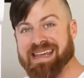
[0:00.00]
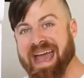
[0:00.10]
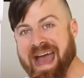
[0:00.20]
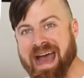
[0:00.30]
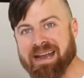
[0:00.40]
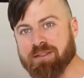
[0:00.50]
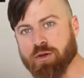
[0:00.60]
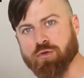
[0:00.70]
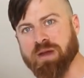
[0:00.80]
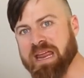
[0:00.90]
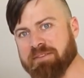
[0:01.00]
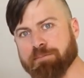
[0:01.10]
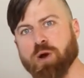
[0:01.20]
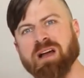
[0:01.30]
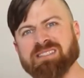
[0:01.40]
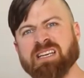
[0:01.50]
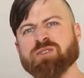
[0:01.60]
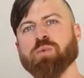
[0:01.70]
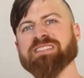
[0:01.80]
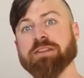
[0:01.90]
ad and the creative
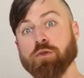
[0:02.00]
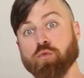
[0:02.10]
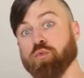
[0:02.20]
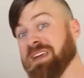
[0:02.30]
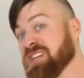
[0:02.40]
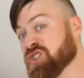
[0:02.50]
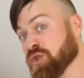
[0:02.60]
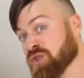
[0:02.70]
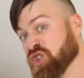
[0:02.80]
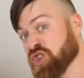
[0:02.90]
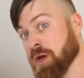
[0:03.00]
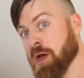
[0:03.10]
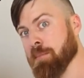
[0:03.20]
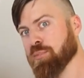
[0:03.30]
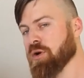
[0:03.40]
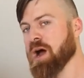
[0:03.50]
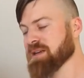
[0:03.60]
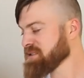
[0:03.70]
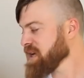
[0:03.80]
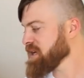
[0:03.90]
process? Was it the research
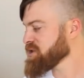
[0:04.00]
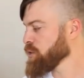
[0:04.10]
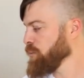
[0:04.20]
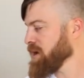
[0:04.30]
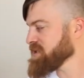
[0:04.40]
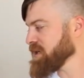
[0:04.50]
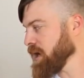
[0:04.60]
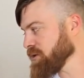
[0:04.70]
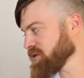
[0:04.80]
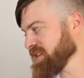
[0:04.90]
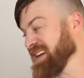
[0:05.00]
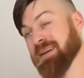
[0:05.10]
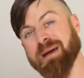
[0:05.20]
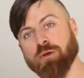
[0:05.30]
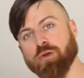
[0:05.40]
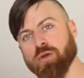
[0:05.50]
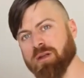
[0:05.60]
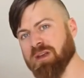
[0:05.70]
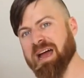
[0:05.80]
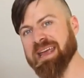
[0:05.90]
process, or was it understanding about
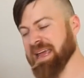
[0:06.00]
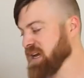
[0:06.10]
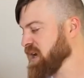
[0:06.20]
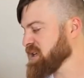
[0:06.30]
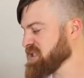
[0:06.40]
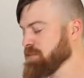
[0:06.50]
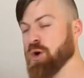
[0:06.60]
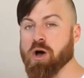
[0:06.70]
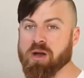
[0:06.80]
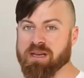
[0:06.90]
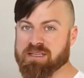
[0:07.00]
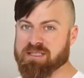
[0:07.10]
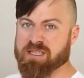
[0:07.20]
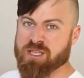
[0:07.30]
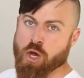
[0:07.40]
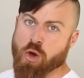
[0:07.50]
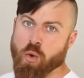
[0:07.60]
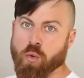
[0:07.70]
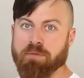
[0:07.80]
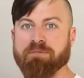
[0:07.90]
lookalike and custom audiences
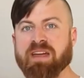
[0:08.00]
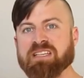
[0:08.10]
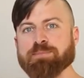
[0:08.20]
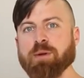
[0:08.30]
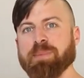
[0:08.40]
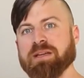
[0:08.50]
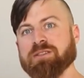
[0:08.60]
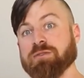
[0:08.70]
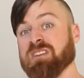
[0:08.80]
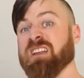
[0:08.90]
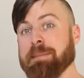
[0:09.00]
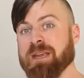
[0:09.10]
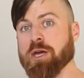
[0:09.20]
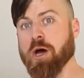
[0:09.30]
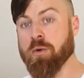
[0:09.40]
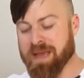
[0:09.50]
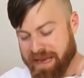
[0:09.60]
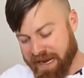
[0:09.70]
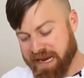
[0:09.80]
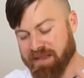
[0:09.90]
or Facebook pixels? Let me know
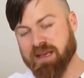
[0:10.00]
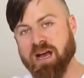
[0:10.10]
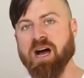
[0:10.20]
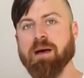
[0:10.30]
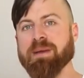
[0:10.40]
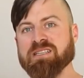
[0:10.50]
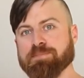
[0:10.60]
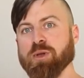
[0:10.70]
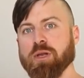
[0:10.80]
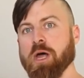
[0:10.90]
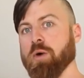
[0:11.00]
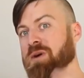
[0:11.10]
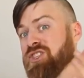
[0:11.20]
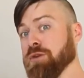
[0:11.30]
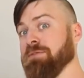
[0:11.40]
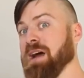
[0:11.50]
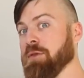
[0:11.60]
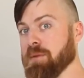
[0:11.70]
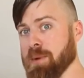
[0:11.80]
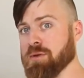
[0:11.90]
in the comments below what you
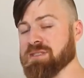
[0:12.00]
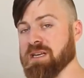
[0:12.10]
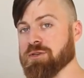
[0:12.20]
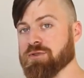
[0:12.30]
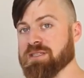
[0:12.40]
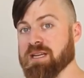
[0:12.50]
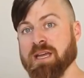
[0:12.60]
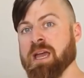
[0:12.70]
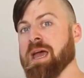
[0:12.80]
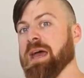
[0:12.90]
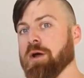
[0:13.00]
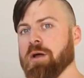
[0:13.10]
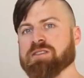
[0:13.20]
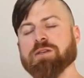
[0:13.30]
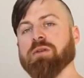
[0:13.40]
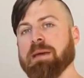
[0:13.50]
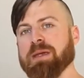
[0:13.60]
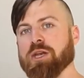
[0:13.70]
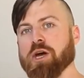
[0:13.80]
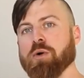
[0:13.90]
found the most interesting, and also let me
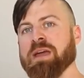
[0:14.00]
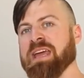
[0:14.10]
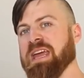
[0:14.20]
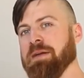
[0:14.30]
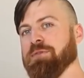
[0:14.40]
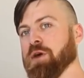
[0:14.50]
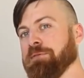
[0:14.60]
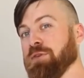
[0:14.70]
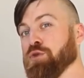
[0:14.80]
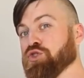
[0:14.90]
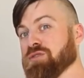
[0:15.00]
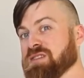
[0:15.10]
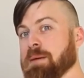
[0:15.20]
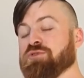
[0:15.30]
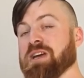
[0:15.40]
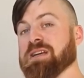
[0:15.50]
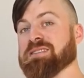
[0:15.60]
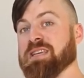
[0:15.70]
know if there are future subjects